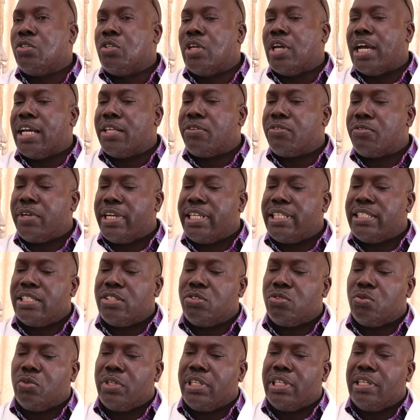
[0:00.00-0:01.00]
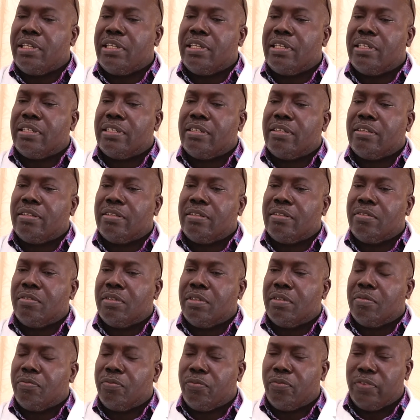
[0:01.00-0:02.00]
arthritis only
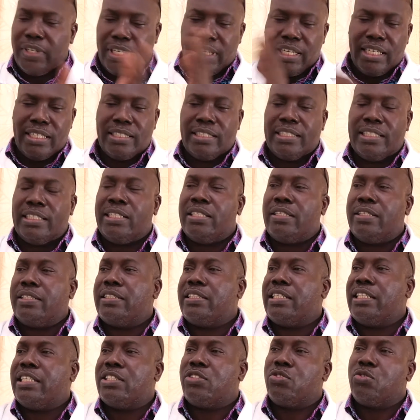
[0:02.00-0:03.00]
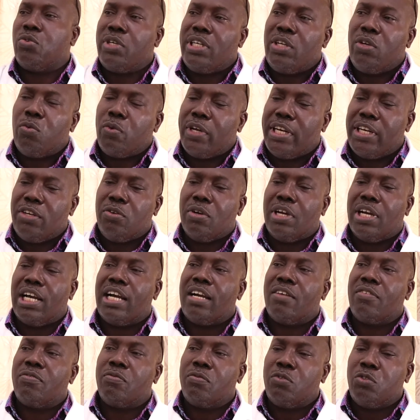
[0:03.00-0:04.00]
refers, uh, it's only when you
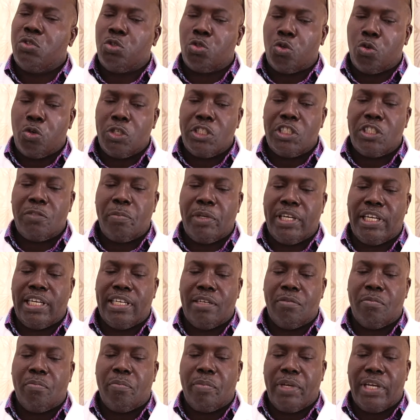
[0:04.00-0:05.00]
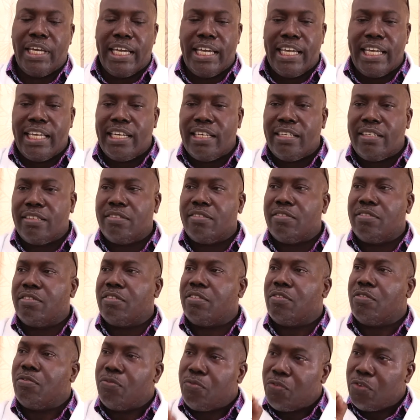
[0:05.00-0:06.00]
have joint pain, pain
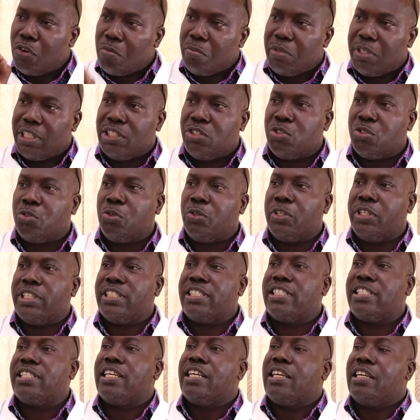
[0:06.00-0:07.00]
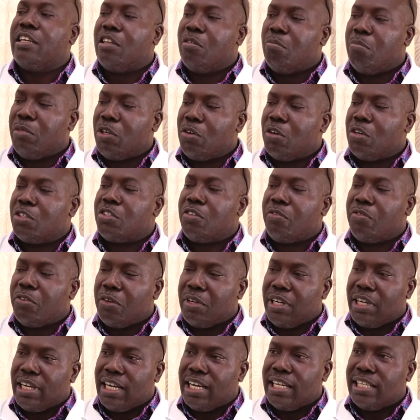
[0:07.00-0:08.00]
from the joint, from the joint because of your
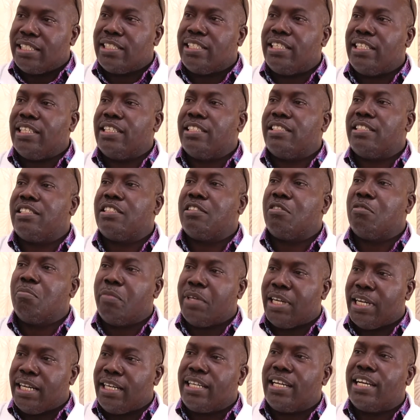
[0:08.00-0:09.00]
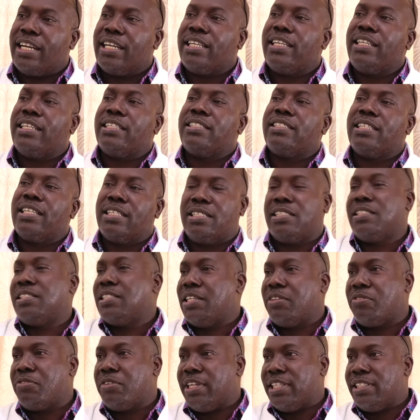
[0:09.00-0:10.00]
cartilage, cartilage yeah. bad cartilage, that is
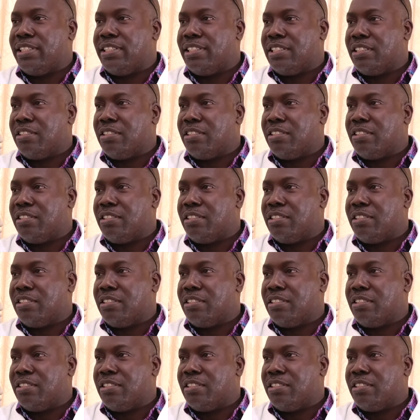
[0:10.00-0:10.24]
arthritis.